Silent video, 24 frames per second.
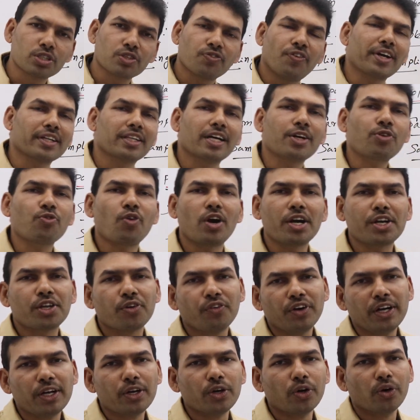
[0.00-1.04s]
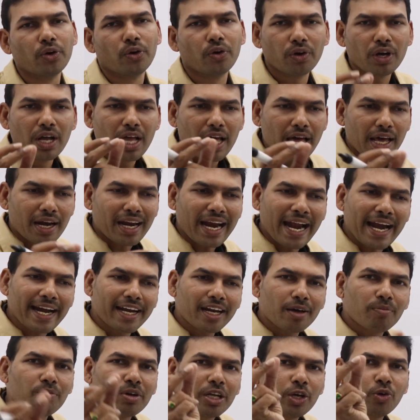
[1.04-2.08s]
For that, what you will do,
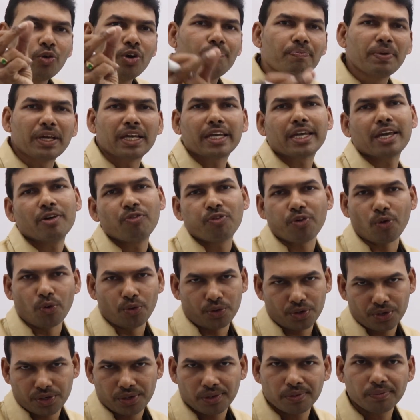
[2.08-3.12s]
randomly you will pick a fruit.